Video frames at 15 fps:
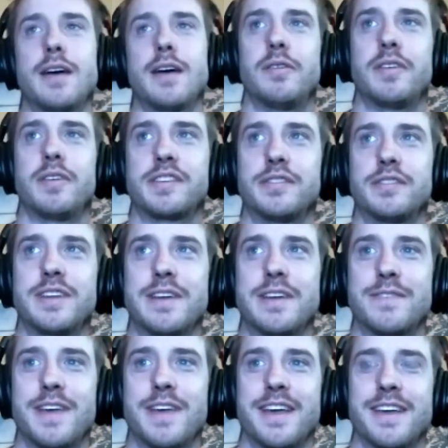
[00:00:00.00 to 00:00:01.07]
well, certainly
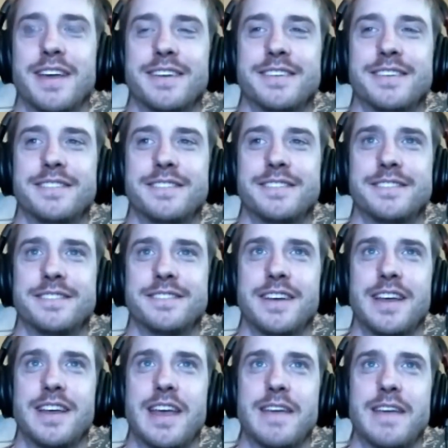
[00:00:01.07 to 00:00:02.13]

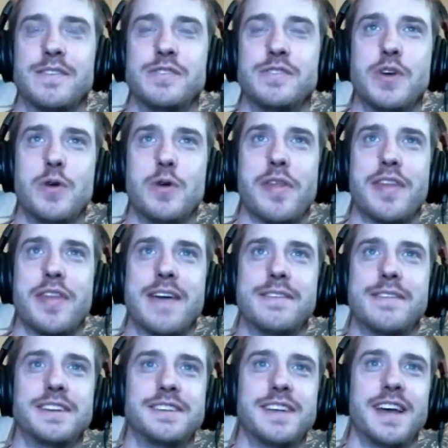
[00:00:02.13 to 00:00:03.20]
if you know that they have an
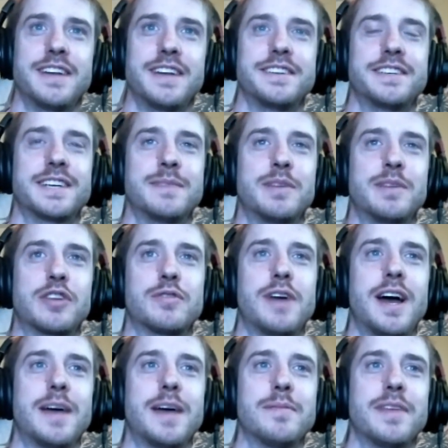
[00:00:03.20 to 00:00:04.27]
intent to commit a
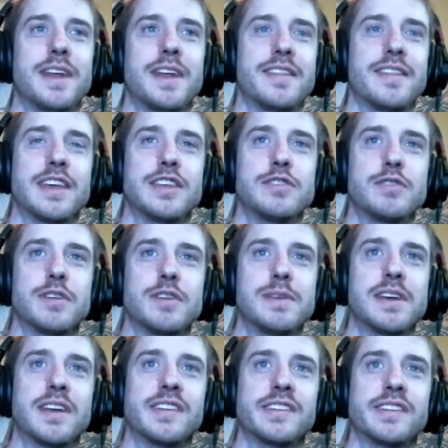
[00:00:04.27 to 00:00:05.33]
crime, then I think you could be
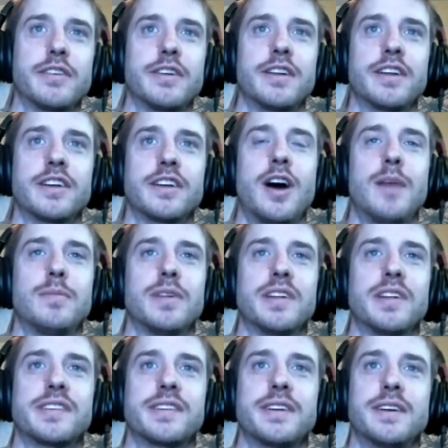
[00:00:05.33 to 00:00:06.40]
considered an
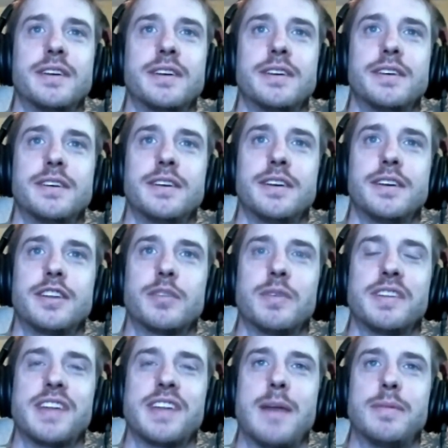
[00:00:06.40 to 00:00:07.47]
accomplice to what's
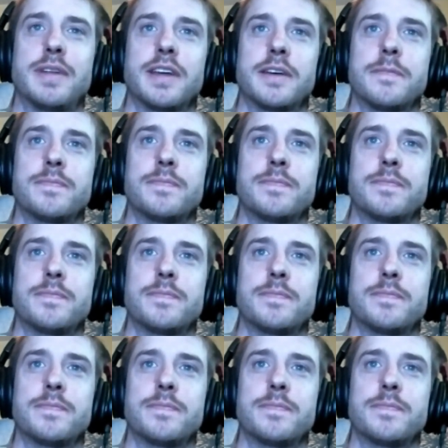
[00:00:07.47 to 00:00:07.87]
happening.